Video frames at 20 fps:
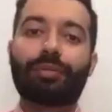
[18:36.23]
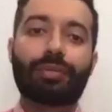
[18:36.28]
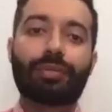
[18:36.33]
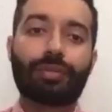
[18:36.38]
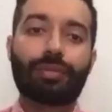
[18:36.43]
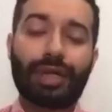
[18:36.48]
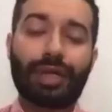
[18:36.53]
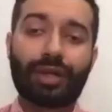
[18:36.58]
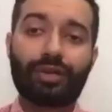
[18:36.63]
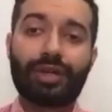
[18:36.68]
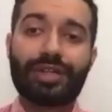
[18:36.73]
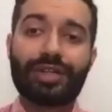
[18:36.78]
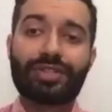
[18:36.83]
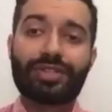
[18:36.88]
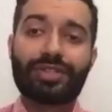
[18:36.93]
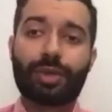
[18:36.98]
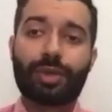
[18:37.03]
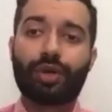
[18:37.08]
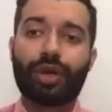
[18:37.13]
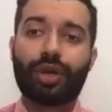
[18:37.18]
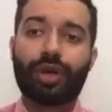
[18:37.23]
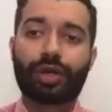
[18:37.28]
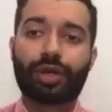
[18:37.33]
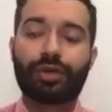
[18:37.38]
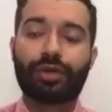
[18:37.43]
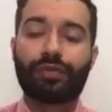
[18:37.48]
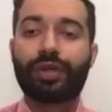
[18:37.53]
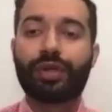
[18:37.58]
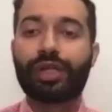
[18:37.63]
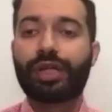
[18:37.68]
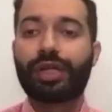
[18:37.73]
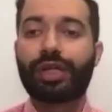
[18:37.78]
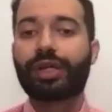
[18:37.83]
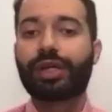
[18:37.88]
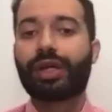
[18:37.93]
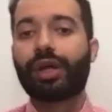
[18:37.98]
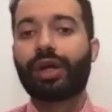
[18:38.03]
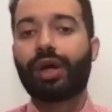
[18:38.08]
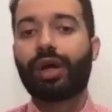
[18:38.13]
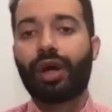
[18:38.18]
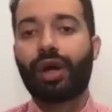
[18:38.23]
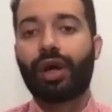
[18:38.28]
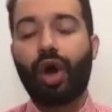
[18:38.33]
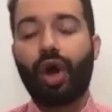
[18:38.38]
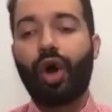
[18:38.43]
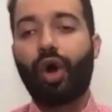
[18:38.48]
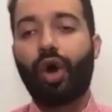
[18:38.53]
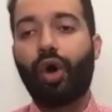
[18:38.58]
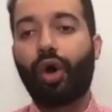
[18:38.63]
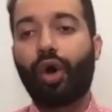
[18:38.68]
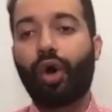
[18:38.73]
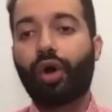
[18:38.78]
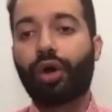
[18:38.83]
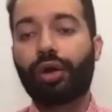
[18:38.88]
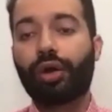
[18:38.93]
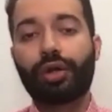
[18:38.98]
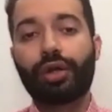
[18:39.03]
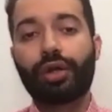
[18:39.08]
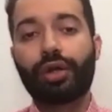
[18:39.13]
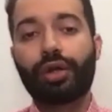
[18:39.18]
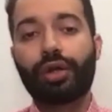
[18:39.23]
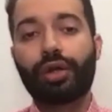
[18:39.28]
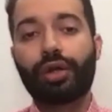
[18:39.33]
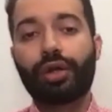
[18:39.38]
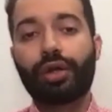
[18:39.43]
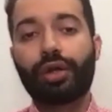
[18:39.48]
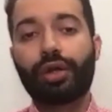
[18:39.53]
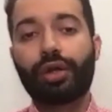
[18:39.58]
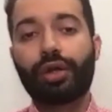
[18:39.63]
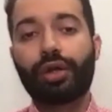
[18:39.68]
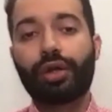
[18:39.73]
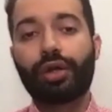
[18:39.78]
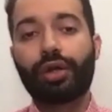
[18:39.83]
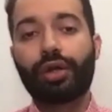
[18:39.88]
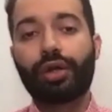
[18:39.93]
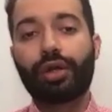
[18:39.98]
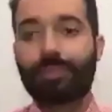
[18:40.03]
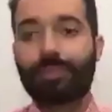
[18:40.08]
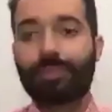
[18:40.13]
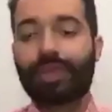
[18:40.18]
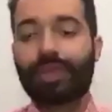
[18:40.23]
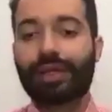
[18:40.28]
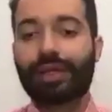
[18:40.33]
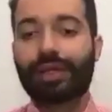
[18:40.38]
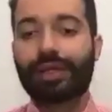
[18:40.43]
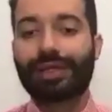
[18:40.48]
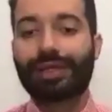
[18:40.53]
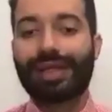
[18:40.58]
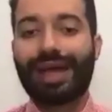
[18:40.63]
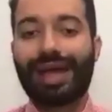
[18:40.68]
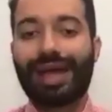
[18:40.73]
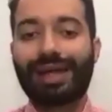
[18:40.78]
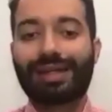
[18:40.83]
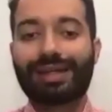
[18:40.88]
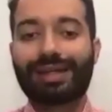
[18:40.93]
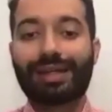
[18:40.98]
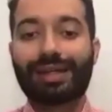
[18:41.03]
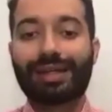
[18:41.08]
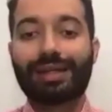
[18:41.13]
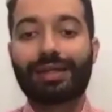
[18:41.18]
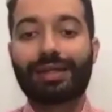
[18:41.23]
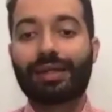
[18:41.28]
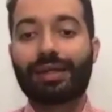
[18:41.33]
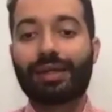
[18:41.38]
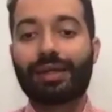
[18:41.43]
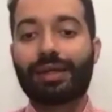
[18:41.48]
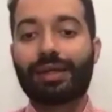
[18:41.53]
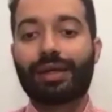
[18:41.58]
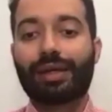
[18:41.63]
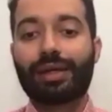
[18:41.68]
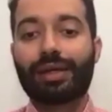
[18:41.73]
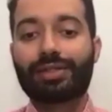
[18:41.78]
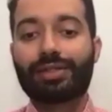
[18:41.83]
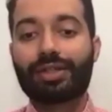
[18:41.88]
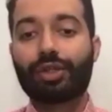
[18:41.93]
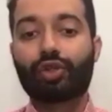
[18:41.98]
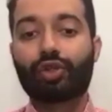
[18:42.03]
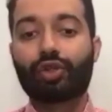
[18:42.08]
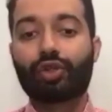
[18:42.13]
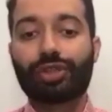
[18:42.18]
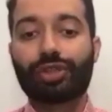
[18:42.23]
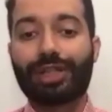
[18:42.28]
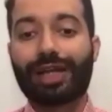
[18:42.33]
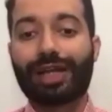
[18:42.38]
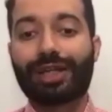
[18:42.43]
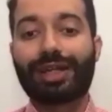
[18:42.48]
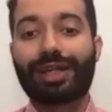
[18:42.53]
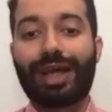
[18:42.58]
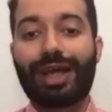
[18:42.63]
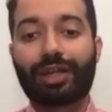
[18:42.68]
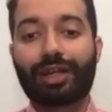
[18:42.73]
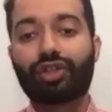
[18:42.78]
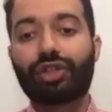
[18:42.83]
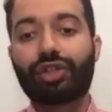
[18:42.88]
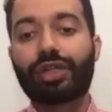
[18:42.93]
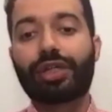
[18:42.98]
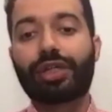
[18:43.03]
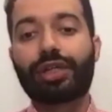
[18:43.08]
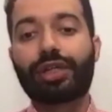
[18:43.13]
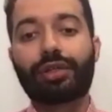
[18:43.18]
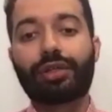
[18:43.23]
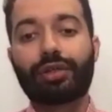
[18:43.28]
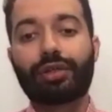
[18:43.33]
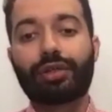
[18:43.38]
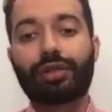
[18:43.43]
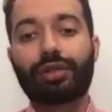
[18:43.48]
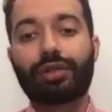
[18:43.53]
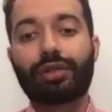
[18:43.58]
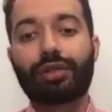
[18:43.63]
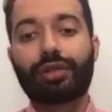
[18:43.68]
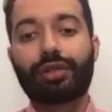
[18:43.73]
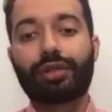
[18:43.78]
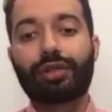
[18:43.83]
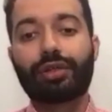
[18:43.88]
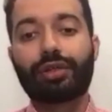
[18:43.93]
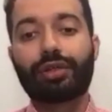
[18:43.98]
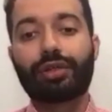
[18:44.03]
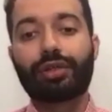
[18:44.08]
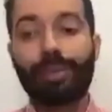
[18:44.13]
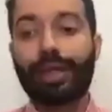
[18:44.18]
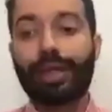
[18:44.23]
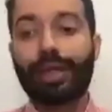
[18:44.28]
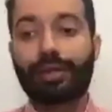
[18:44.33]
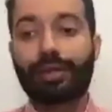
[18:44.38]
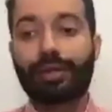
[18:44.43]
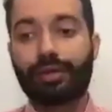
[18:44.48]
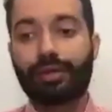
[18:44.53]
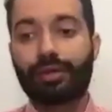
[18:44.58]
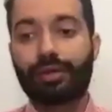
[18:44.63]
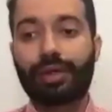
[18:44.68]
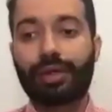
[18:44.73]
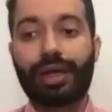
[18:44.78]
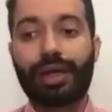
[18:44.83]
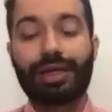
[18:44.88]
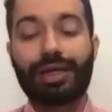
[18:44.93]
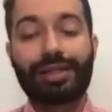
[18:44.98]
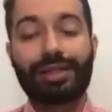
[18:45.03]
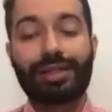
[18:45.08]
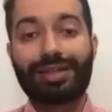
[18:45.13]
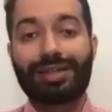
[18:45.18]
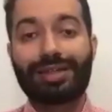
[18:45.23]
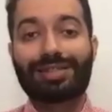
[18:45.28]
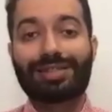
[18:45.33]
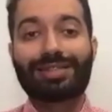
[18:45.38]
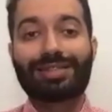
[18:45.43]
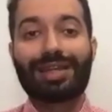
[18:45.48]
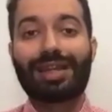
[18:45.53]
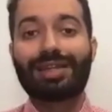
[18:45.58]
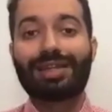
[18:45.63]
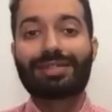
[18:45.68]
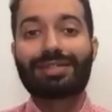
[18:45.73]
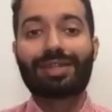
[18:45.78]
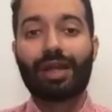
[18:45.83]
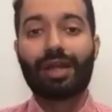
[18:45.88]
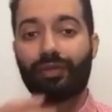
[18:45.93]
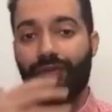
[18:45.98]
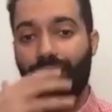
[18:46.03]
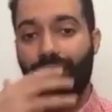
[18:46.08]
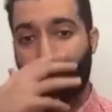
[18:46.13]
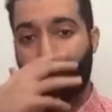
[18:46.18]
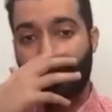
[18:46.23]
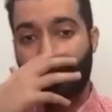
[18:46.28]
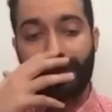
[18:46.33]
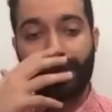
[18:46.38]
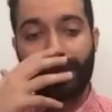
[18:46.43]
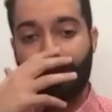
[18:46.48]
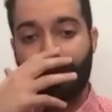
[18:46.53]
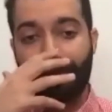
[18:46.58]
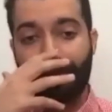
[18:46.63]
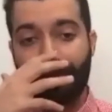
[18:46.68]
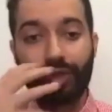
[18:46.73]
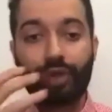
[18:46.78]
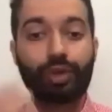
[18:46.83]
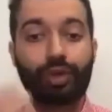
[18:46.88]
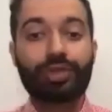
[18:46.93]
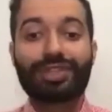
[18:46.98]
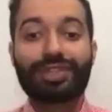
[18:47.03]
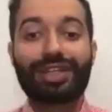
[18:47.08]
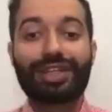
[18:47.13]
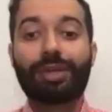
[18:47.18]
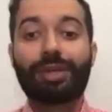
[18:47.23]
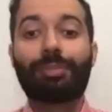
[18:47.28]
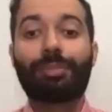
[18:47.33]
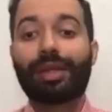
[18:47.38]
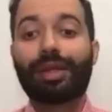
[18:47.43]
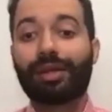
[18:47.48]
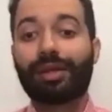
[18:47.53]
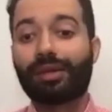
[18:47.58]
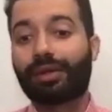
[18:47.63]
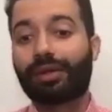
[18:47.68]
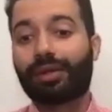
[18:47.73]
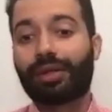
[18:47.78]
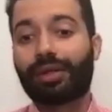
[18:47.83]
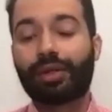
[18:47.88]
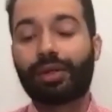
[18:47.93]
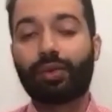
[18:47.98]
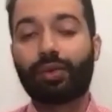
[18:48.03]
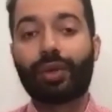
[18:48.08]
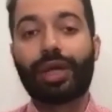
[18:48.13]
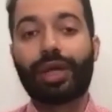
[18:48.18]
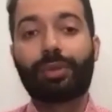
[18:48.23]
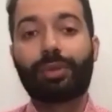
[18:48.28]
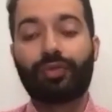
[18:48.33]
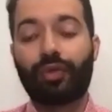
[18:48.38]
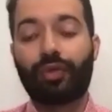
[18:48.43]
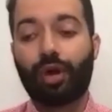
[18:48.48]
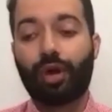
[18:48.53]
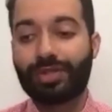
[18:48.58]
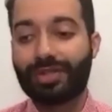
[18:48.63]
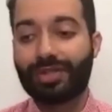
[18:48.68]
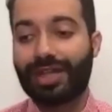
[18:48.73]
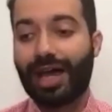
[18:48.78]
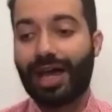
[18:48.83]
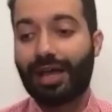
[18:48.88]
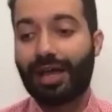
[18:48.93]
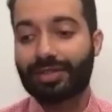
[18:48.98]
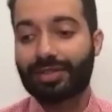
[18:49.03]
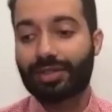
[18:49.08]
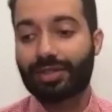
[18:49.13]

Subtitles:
increase their productivity, or if you're looking for something a solution that can actually automate this and is is independent in the way it performs this task.